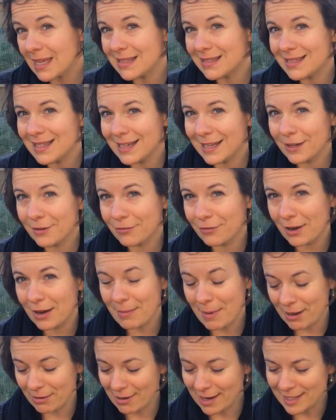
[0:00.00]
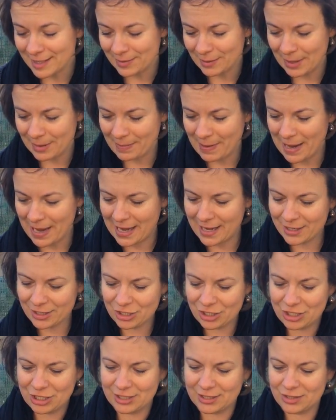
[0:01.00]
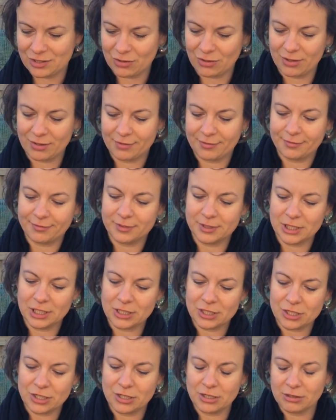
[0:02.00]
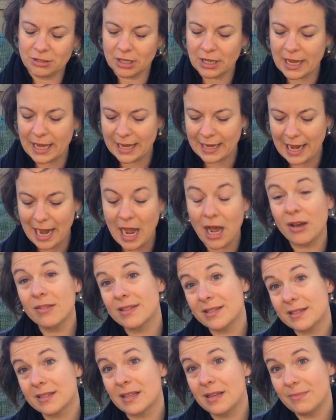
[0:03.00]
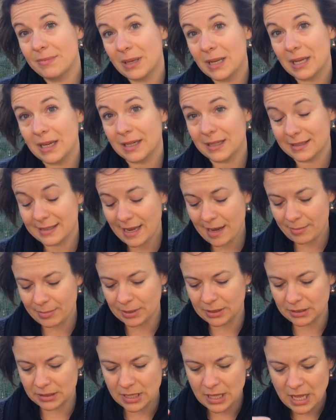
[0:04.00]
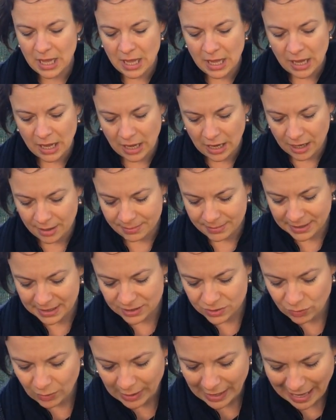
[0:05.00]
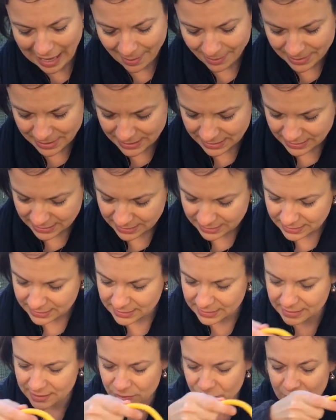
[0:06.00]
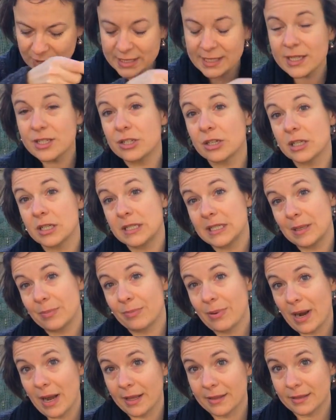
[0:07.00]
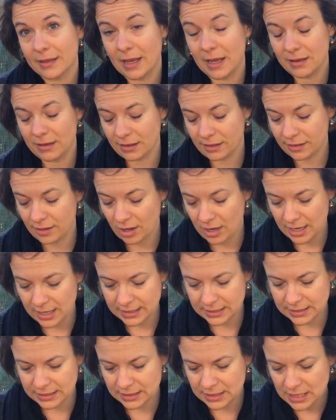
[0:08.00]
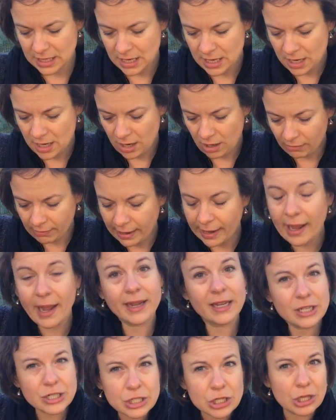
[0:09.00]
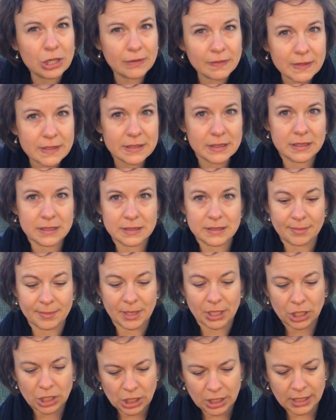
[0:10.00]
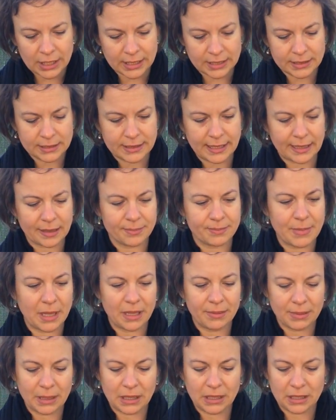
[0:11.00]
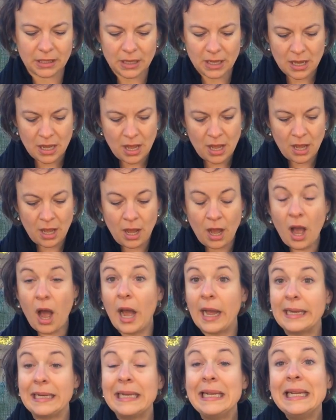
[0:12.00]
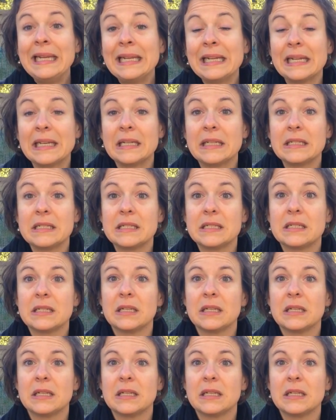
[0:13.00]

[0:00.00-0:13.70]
Sitting in front of my raspberry patch, just sort of looking at how this can be an example. Because what happened is once I took a deep breath and thought, okay, I can turn this into something good. Like maybe I needed